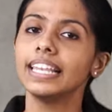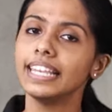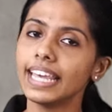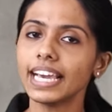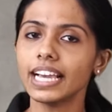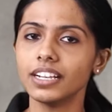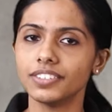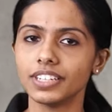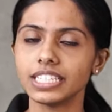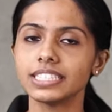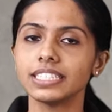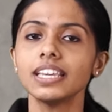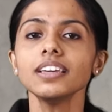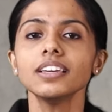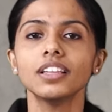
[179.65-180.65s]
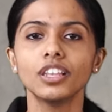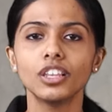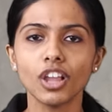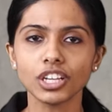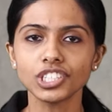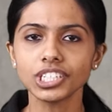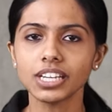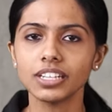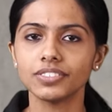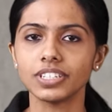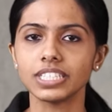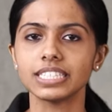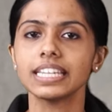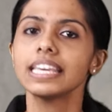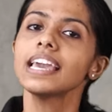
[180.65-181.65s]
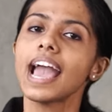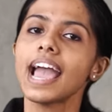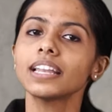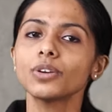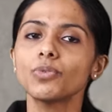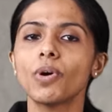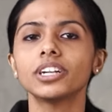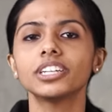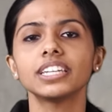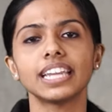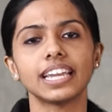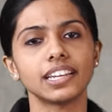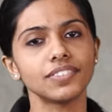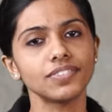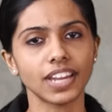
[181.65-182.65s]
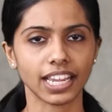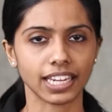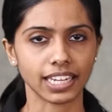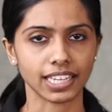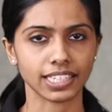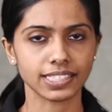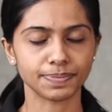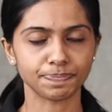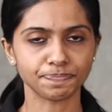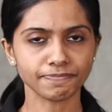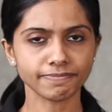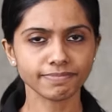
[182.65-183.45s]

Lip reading: legal reasoning, logical reasoning, and quantitative techniques.